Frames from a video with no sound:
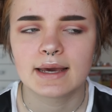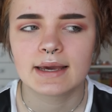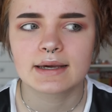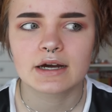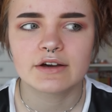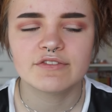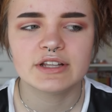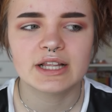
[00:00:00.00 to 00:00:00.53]

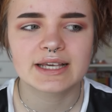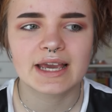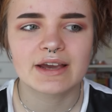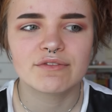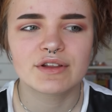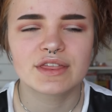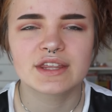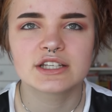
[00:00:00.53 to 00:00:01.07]
like, I feel
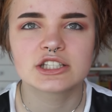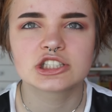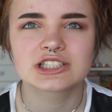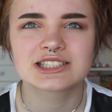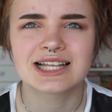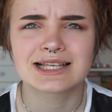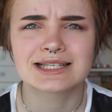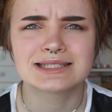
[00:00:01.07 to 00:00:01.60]
like everything is
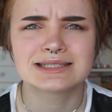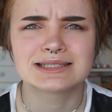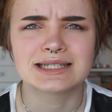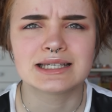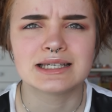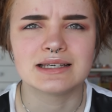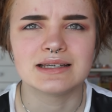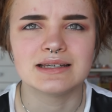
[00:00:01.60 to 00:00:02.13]
just like
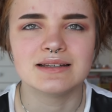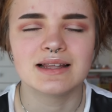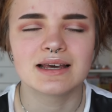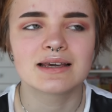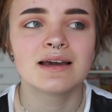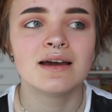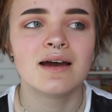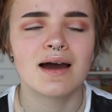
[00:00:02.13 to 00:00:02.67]
sticky.
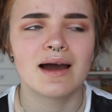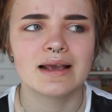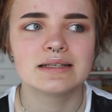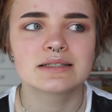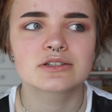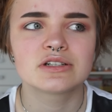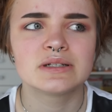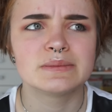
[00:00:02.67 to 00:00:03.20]
Like,
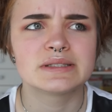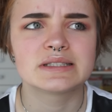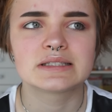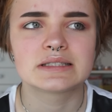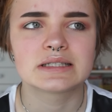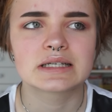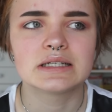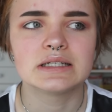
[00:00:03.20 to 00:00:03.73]
ice cream is
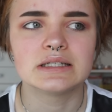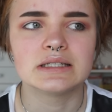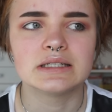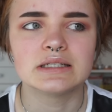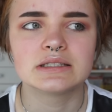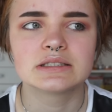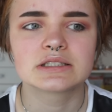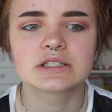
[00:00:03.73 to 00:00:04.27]

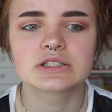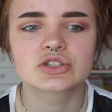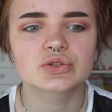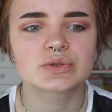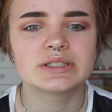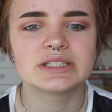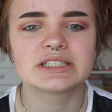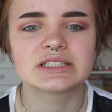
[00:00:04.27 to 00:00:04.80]
sticky,
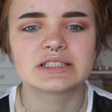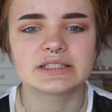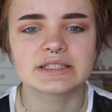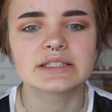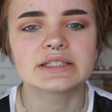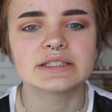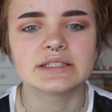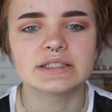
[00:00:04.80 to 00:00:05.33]
sunscreen is
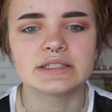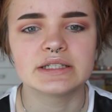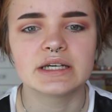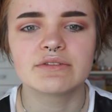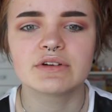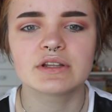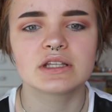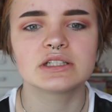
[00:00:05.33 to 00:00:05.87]
sticky,
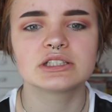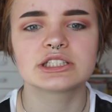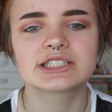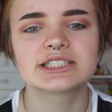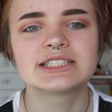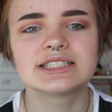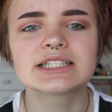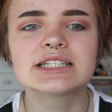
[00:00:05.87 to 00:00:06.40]
everything is
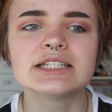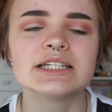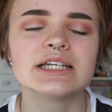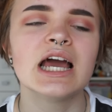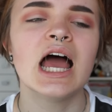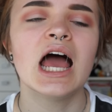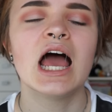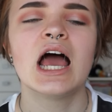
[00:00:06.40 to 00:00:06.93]
like
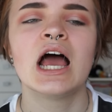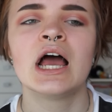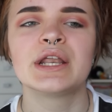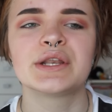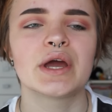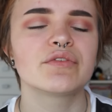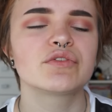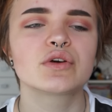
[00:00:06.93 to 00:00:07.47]
sticky.
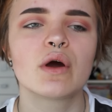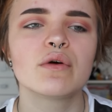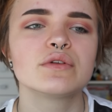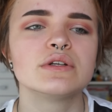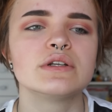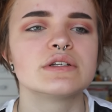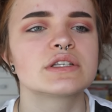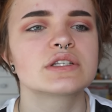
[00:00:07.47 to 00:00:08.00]
And you have to go
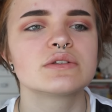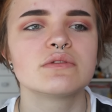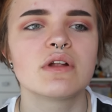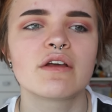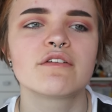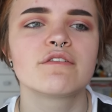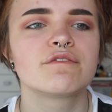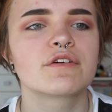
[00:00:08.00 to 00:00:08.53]
to this
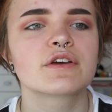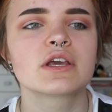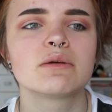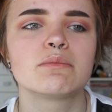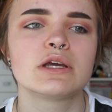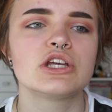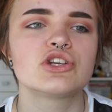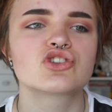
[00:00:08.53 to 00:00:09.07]
like
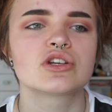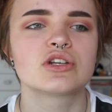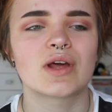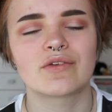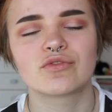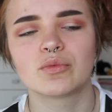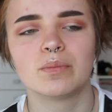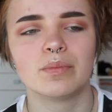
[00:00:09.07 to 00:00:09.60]
fucking beach and
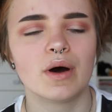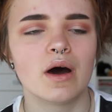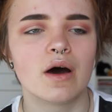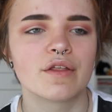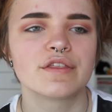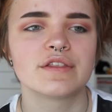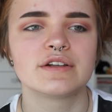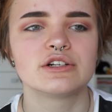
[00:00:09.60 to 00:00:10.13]
you have to
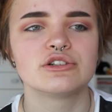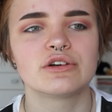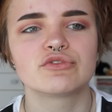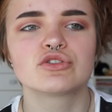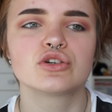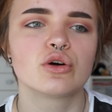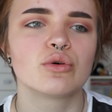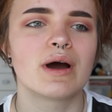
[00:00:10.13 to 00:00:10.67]
bath and then you
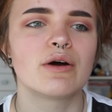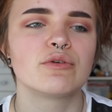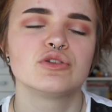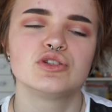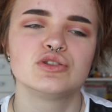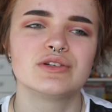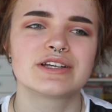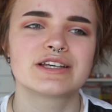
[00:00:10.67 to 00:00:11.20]
have to go
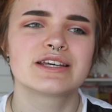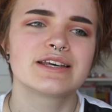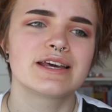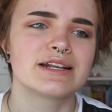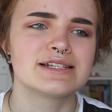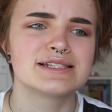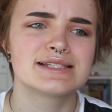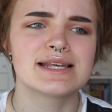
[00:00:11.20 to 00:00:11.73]
out and you're like
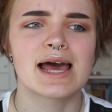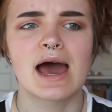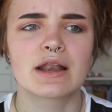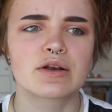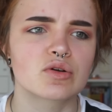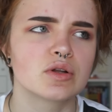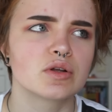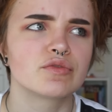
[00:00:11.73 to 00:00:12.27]
getting
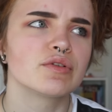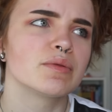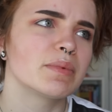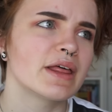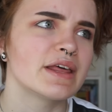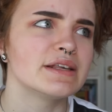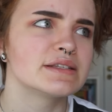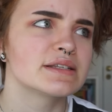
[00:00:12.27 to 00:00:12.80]
sand all over the
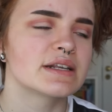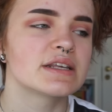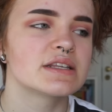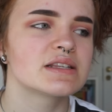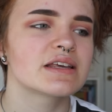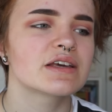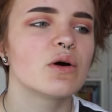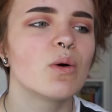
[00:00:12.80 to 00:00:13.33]
place. And
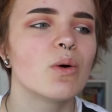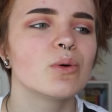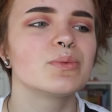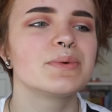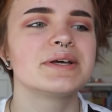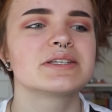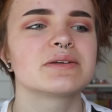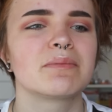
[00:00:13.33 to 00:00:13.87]
it's like
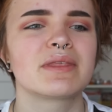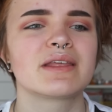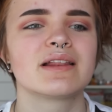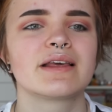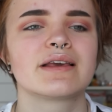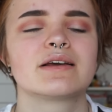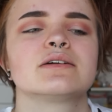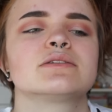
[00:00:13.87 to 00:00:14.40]
always
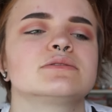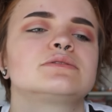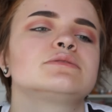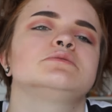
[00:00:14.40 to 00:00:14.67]
something like,